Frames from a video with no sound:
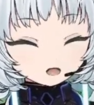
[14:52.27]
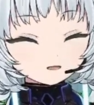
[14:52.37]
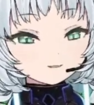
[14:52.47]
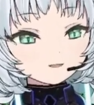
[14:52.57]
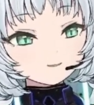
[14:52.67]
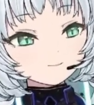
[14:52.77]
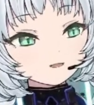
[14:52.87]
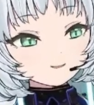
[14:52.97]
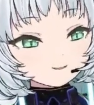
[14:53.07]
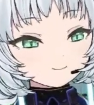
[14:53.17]
Then we can
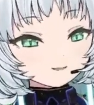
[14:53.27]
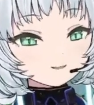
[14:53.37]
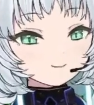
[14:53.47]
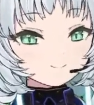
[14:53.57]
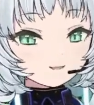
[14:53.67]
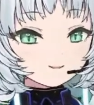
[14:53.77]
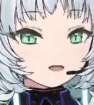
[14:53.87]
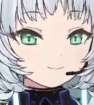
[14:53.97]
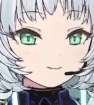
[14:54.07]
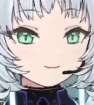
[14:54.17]
brainstorm a list of video games
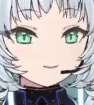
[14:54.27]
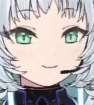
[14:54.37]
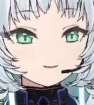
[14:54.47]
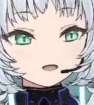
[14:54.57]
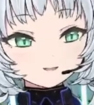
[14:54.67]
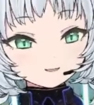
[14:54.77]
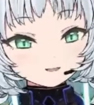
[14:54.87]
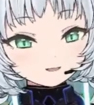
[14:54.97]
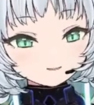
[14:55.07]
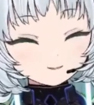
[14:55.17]
that we would want to turn
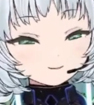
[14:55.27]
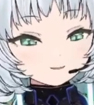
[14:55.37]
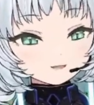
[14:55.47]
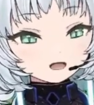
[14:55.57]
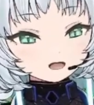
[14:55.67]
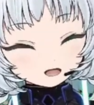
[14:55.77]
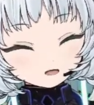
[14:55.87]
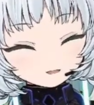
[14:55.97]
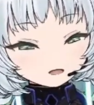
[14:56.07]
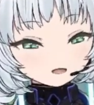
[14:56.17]
into a movie. And then we
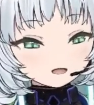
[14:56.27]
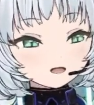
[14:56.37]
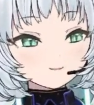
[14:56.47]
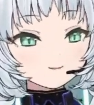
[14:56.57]
can kind of